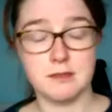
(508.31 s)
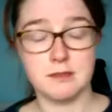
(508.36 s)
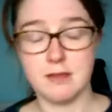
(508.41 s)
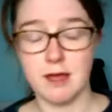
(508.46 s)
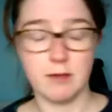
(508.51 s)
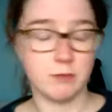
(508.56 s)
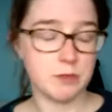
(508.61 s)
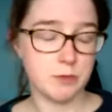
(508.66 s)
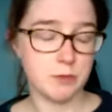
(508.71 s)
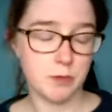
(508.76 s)

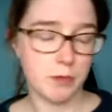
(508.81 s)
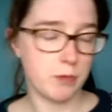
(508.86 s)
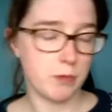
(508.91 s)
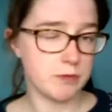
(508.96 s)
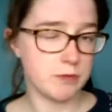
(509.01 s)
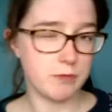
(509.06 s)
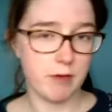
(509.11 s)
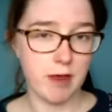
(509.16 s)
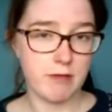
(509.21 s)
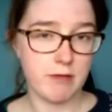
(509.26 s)
that was what
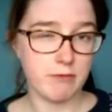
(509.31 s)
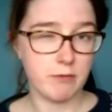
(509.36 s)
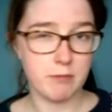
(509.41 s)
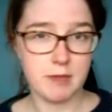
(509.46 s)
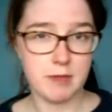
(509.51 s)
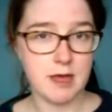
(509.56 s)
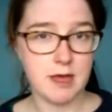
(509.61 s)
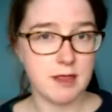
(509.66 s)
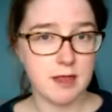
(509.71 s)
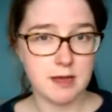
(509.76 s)
was right for
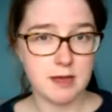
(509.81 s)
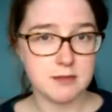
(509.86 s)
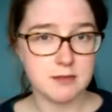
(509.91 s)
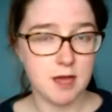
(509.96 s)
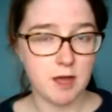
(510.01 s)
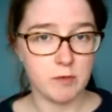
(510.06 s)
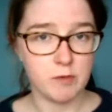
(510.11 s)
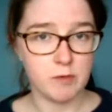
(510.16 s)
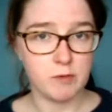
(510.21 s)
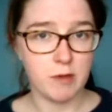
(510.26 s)
me at that
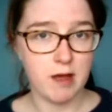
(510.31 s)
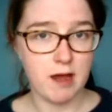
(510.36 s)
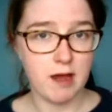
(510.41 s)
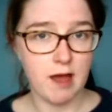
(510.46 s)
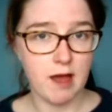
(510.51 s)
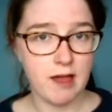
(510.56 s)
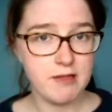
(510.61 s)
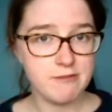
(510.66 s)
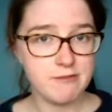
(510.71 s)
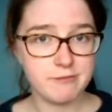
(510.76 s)
time of my
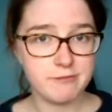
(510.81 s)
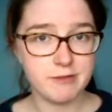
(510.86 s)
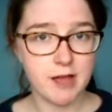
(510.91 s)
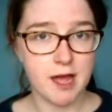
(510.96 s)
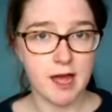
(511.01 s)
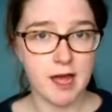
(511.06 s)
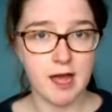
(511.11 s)
life.